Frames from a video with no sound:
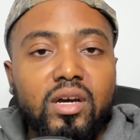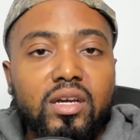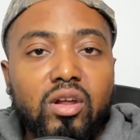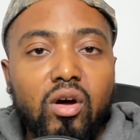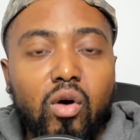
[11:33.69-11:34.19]

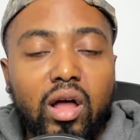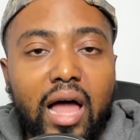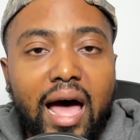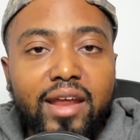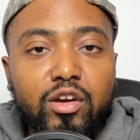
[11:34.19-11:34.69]
you know, a
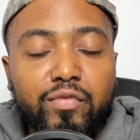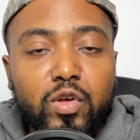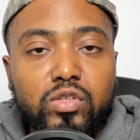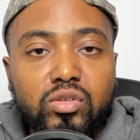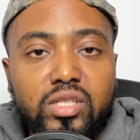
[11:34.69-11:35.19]
lot of your
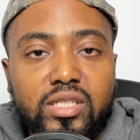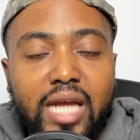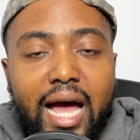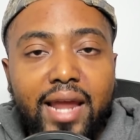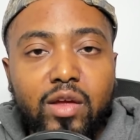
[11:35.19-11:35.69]
views on
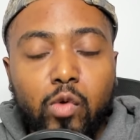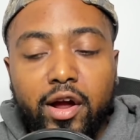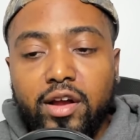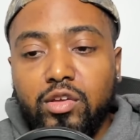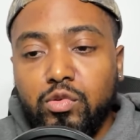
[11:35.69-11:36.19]
society
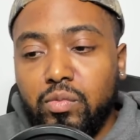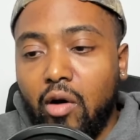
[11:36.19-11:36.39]
where you